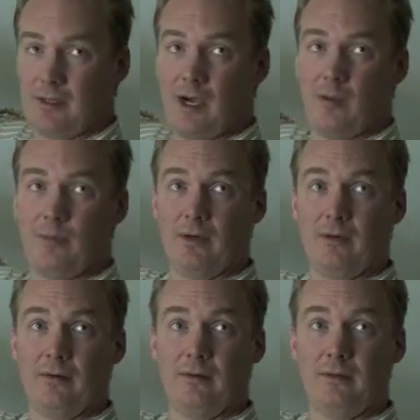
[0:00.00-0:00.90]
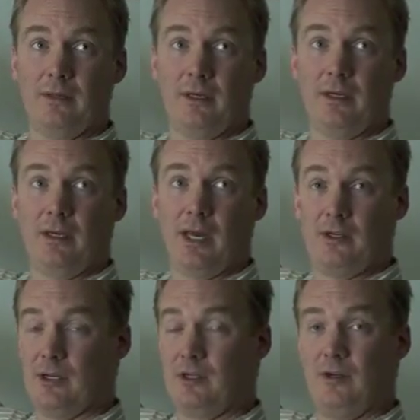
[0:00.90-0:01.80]
copper
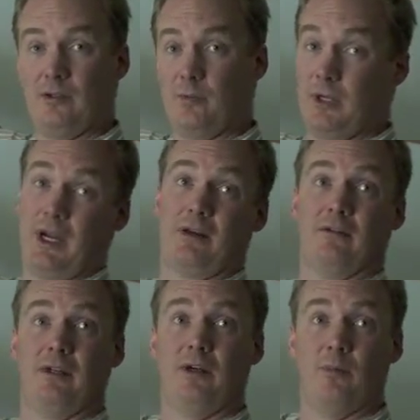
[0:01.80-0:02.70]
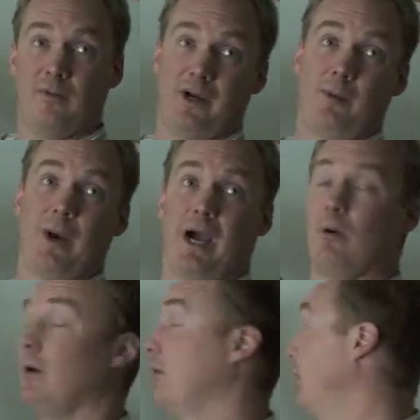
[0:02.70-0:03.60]
and just use it potentially to provide
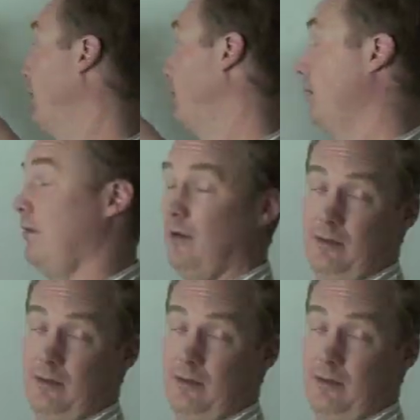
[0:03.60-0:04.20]
power to this node.